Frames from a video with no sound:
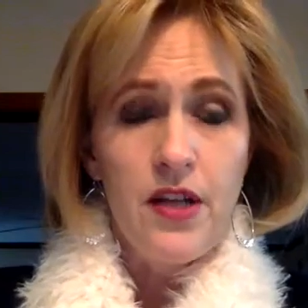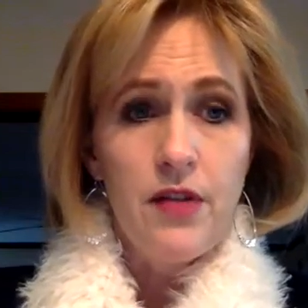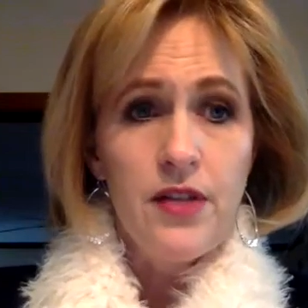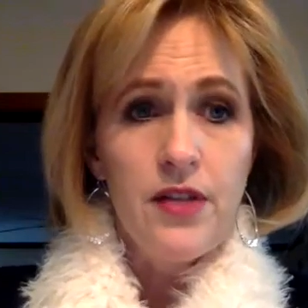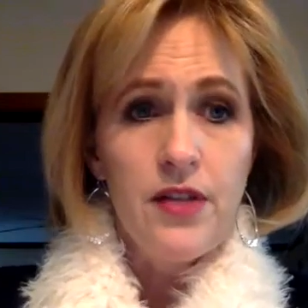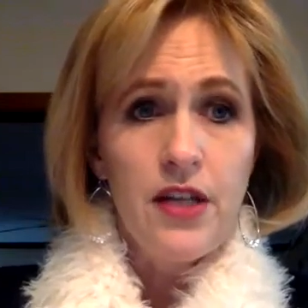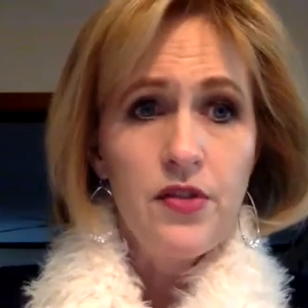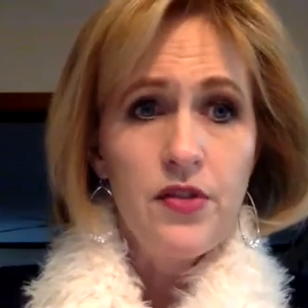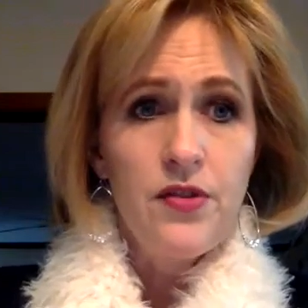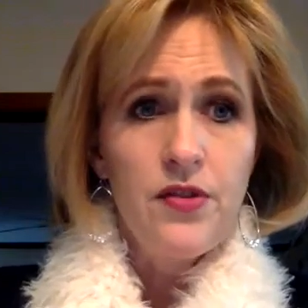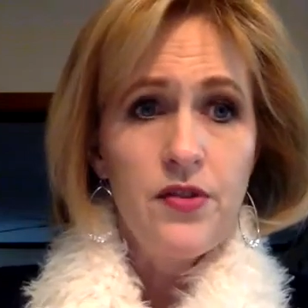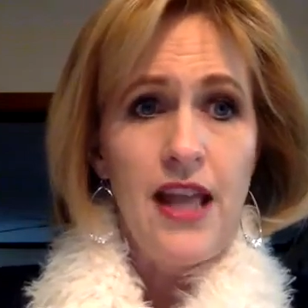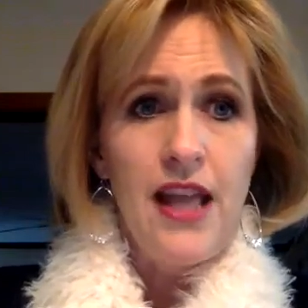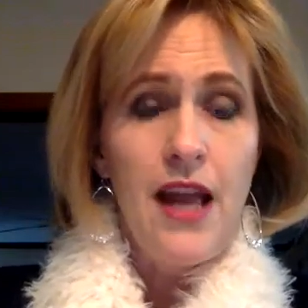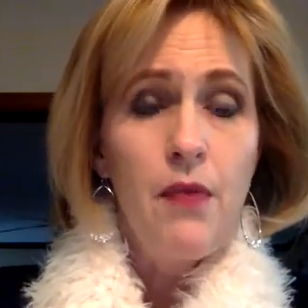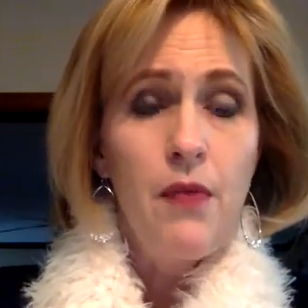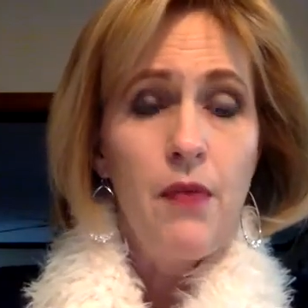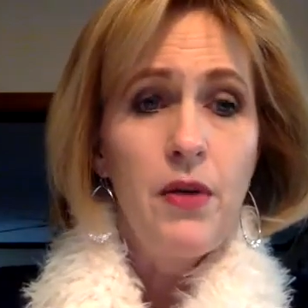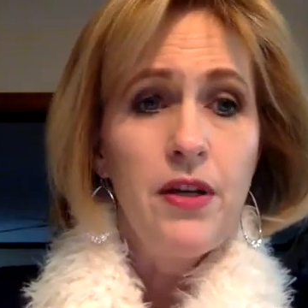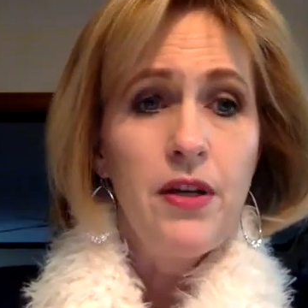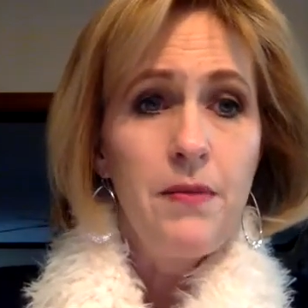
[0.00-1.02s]
I'll text her and say, hey,
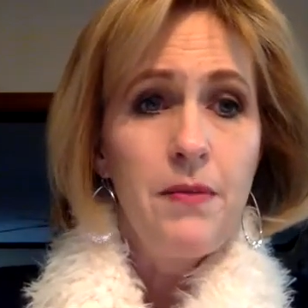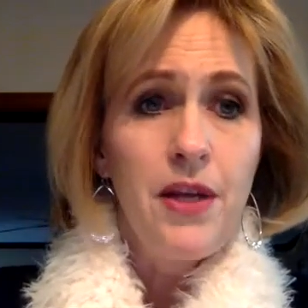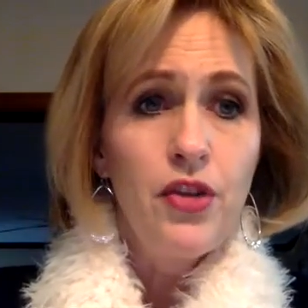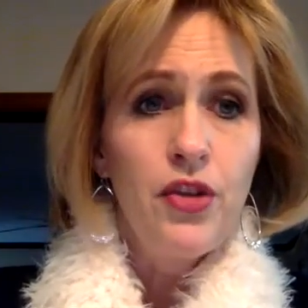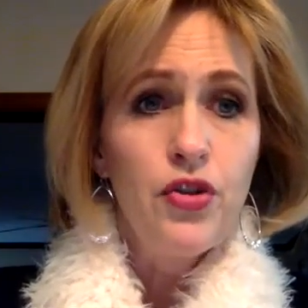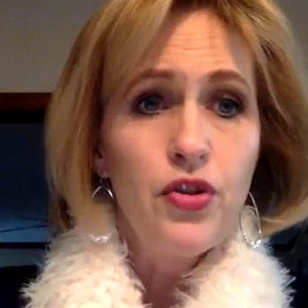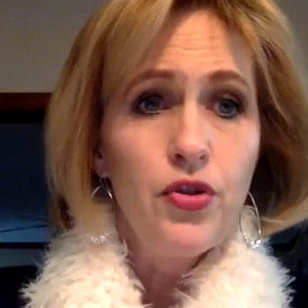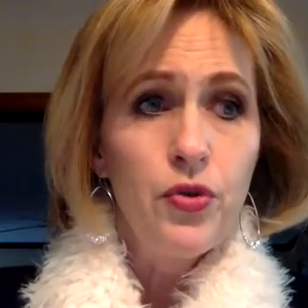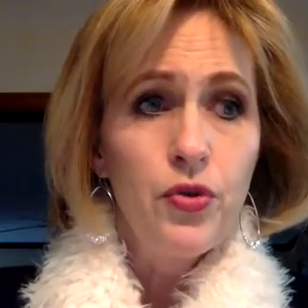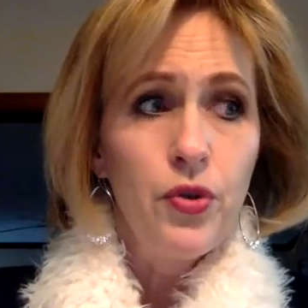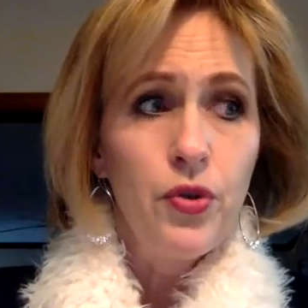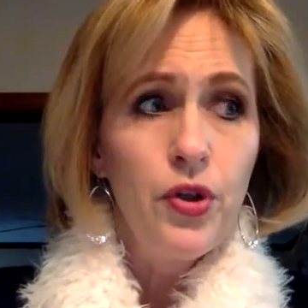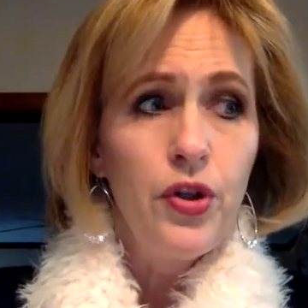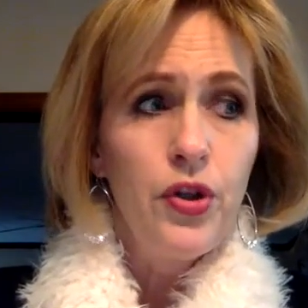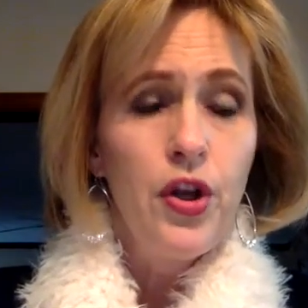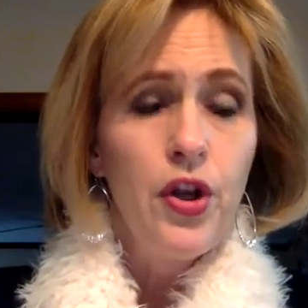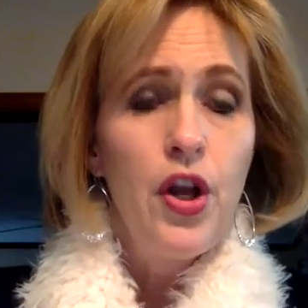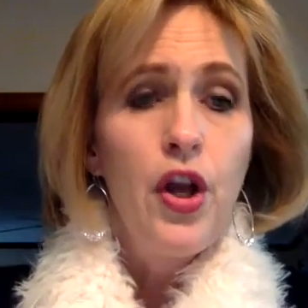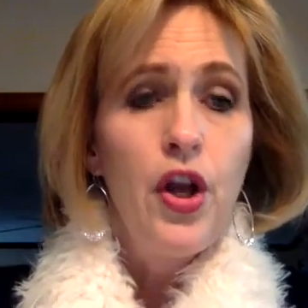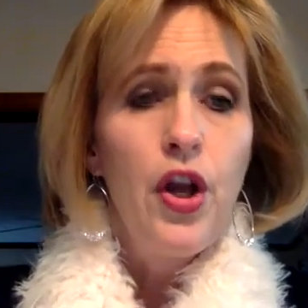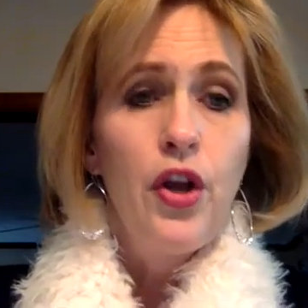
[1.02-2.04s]
I wanted to make sure